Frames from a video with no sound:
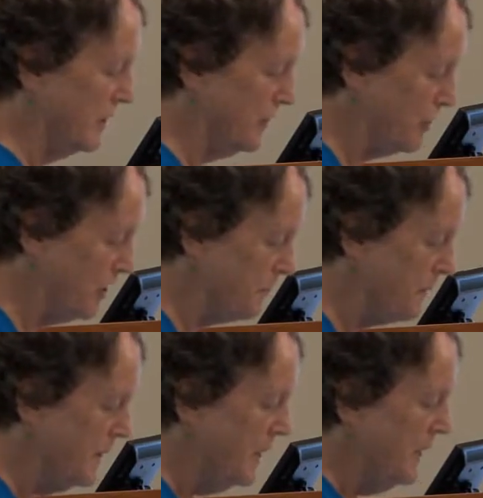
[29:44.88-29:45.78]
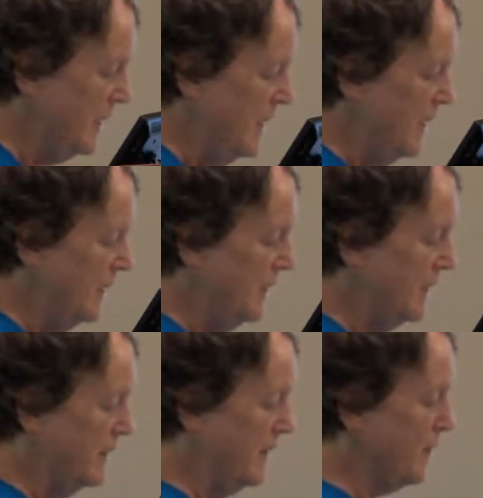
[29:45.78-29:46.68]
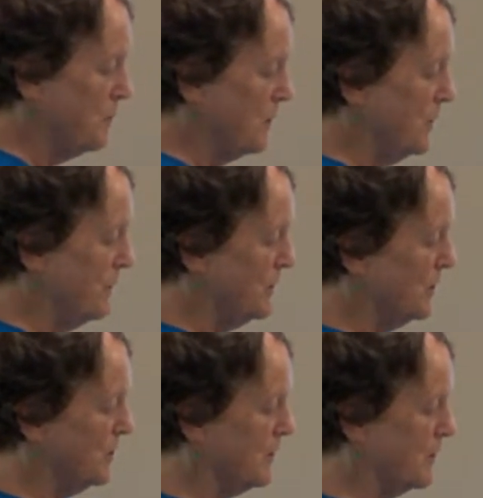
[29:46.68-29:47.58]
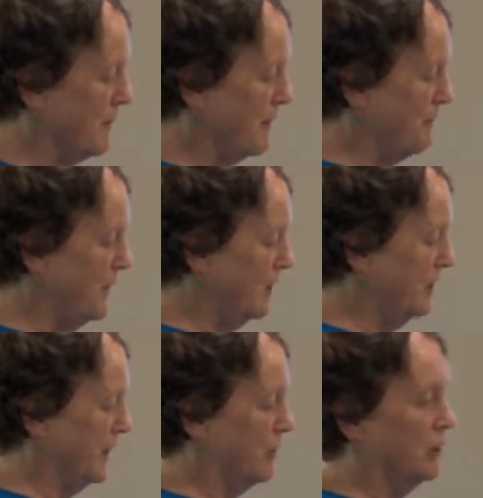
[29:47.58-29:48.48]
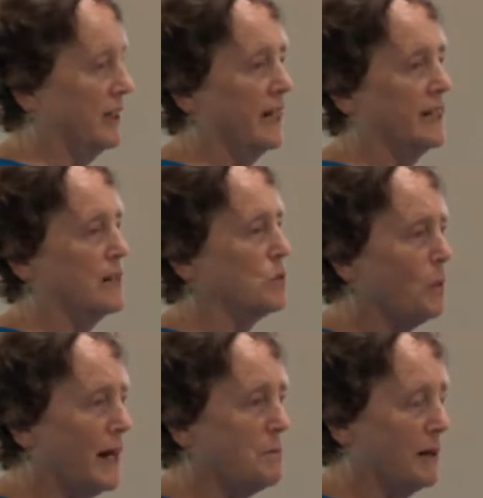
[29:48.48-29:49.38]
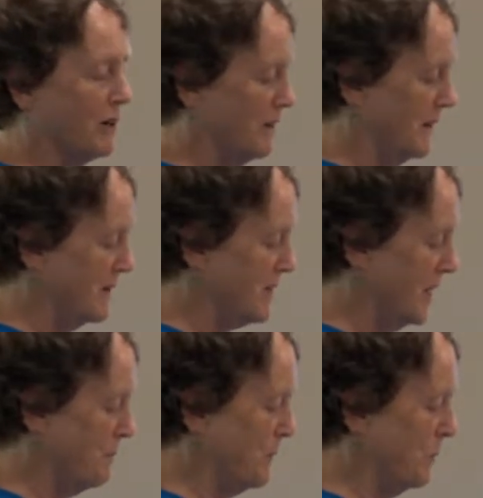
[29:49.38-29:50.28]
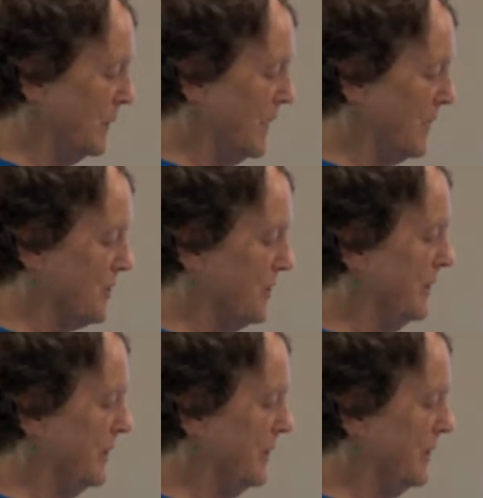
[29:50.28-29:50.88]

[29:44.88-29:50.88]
in Europe. Another bird that returns to Vermont fairly early and is way bigger than sniper, woodcocks, or